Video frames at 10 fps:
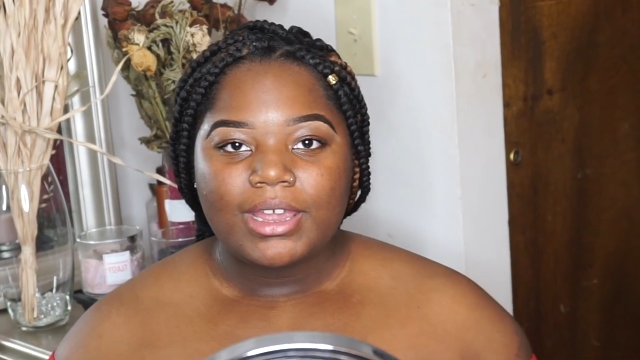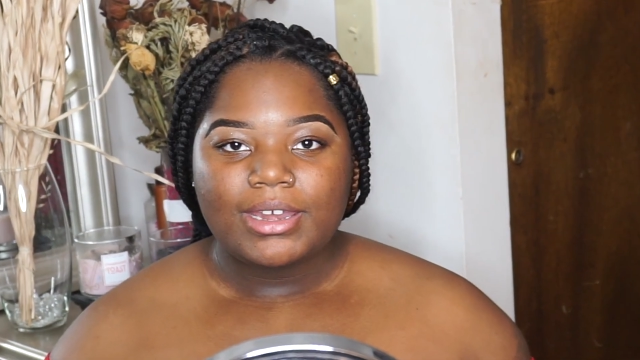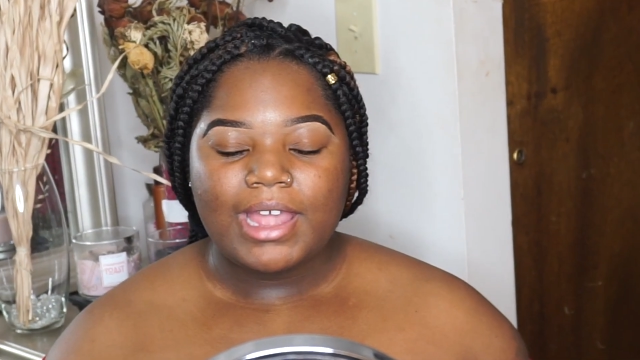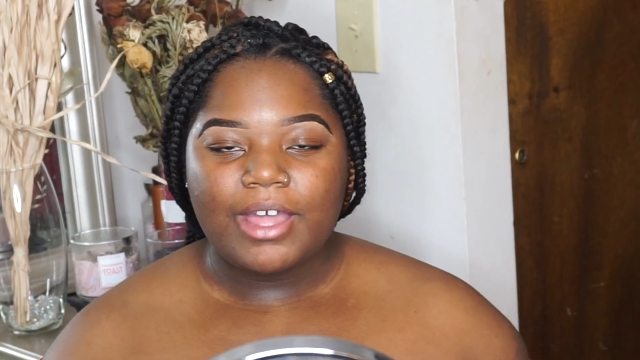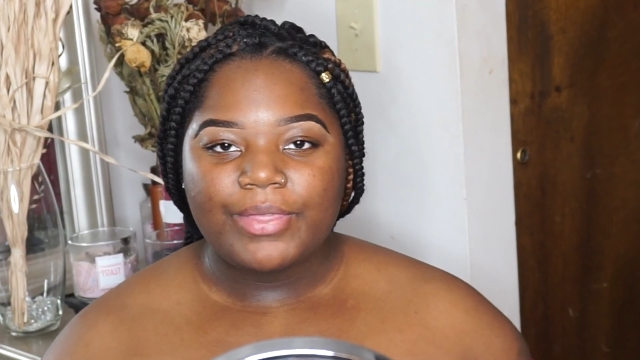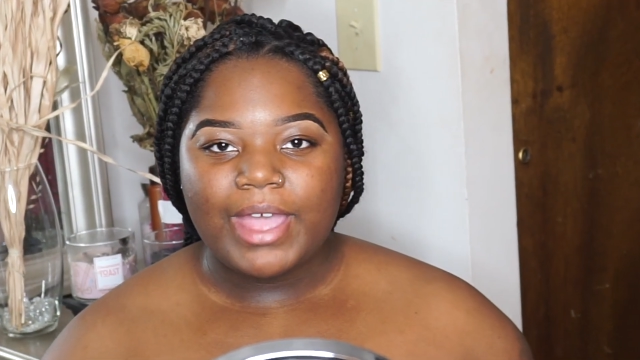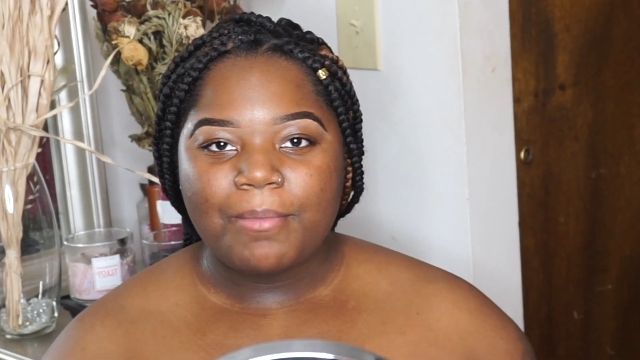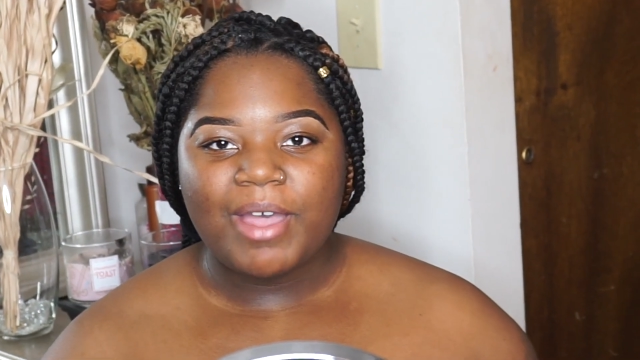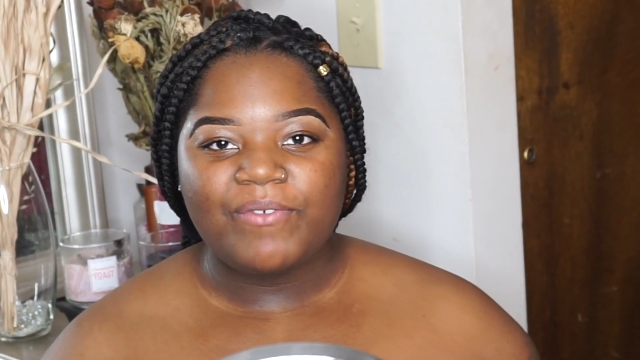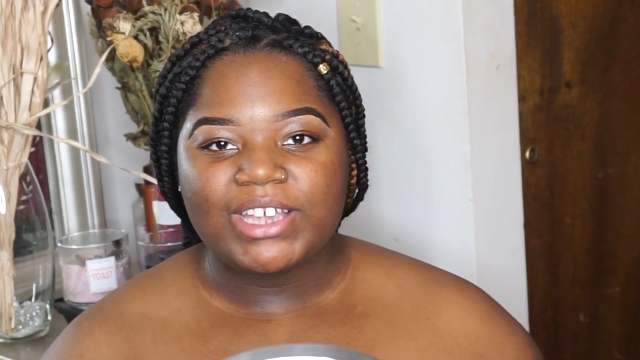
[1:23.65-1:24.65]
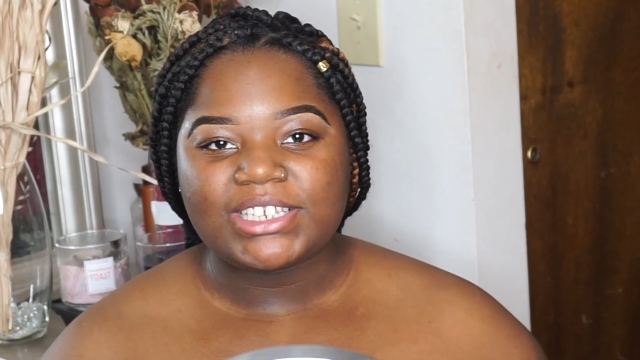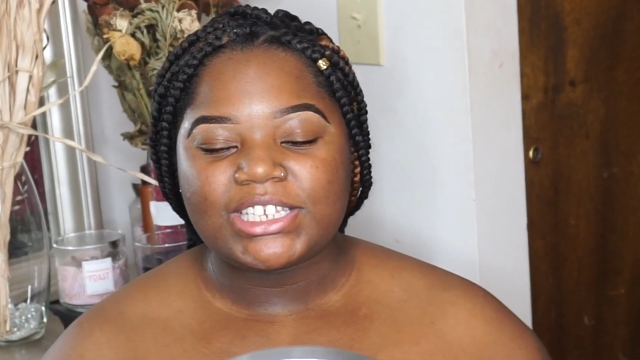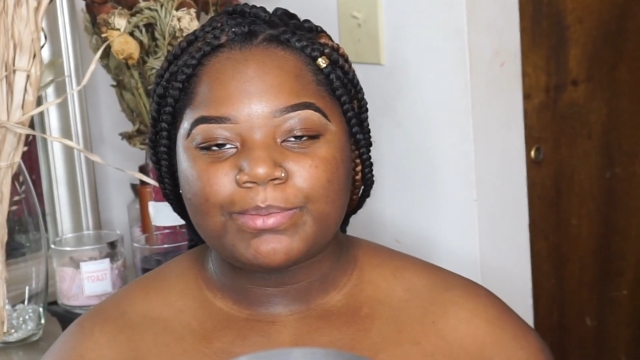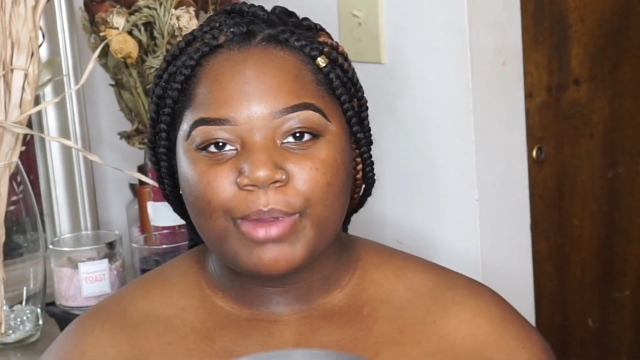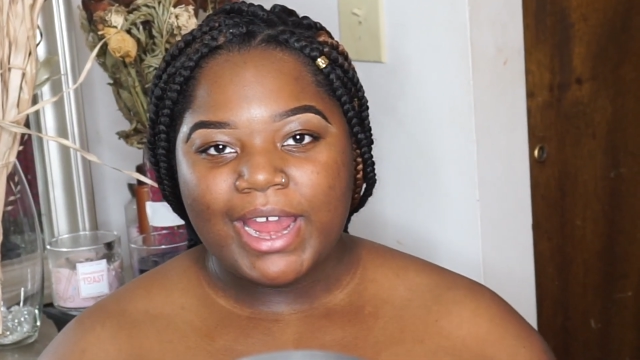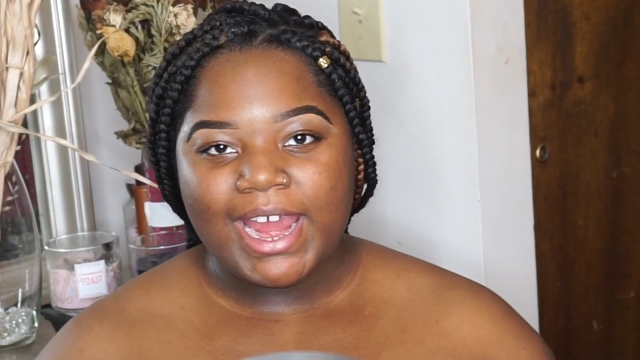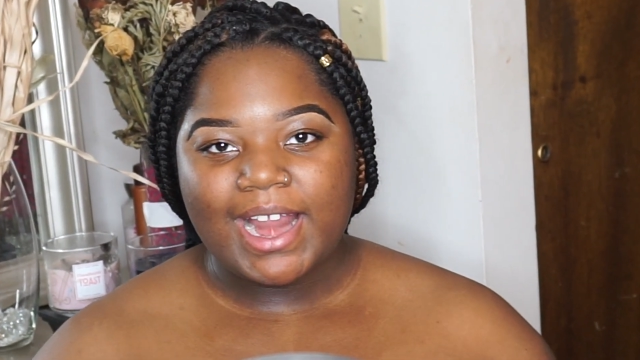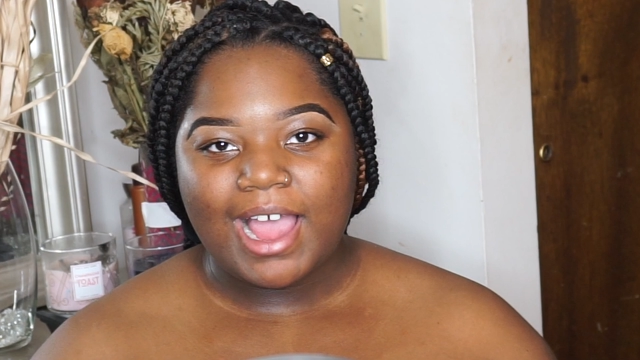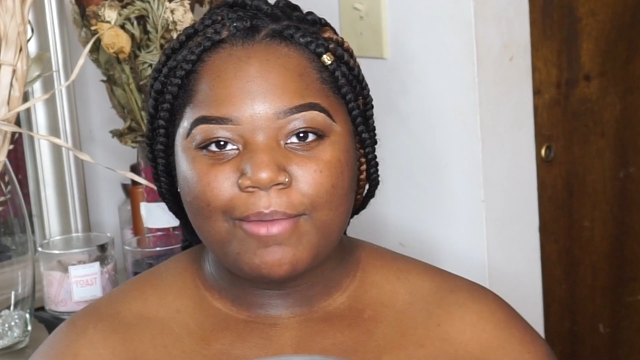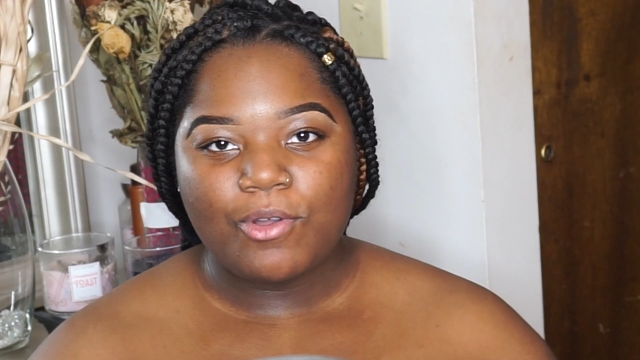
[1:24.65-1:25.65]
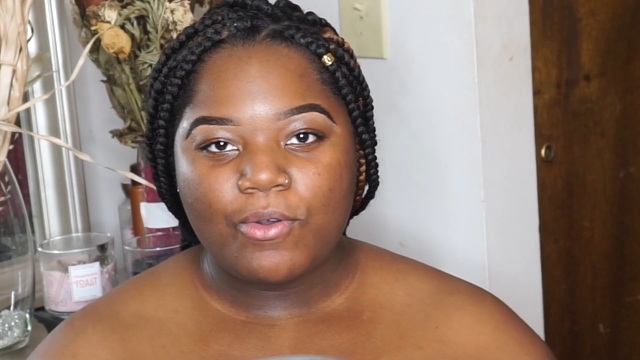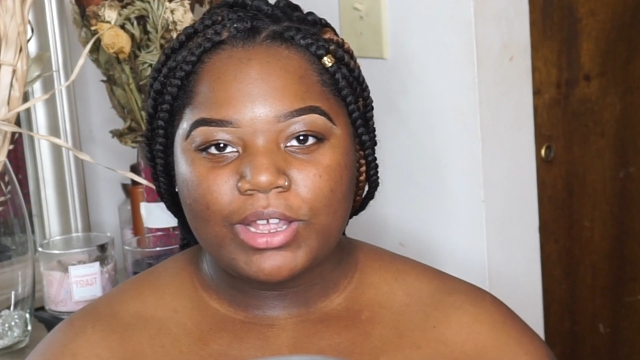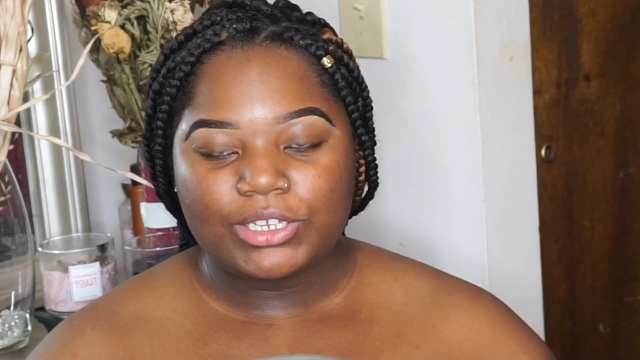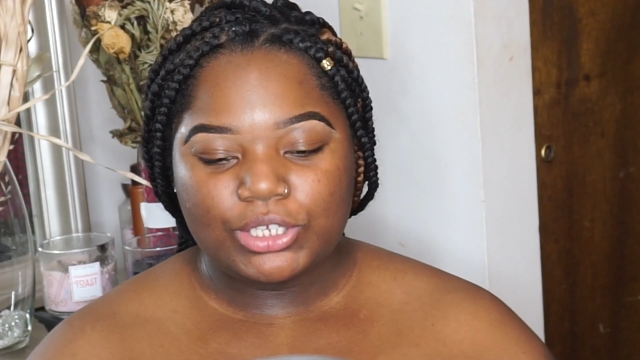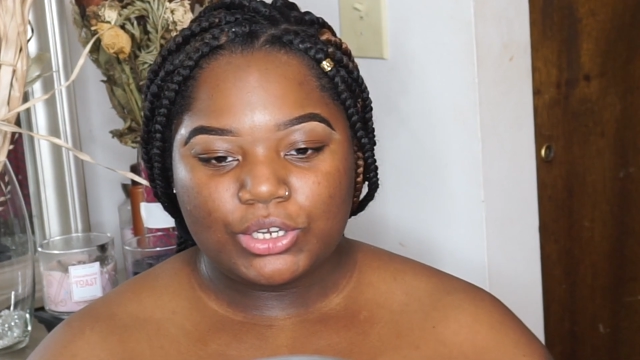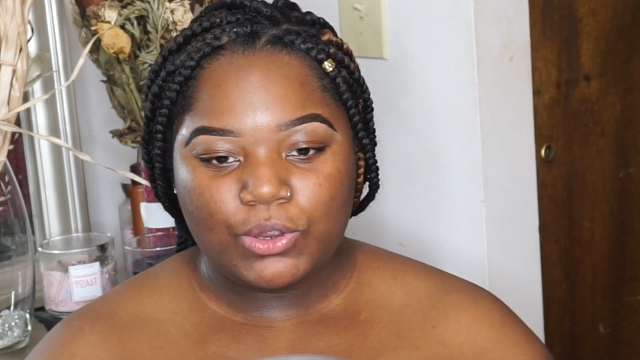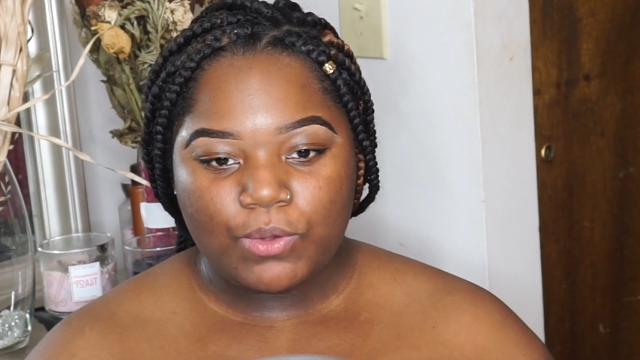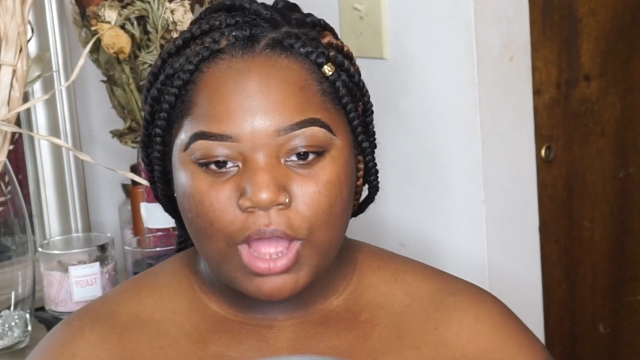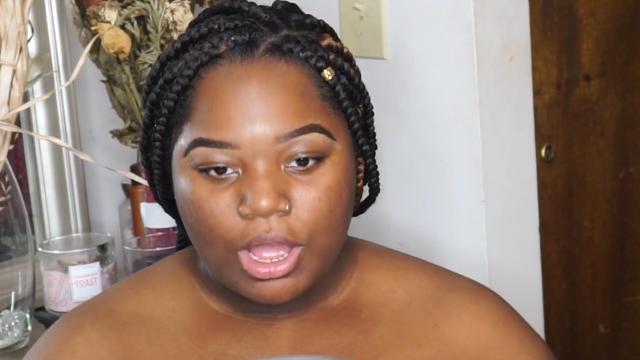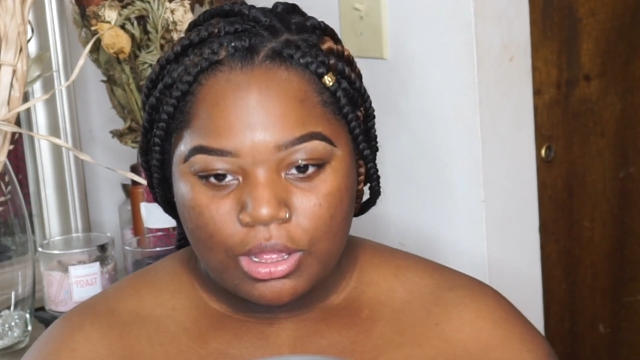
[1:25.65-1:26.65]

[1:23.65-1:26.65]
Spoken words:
Now that my face is sprayed, I'm going to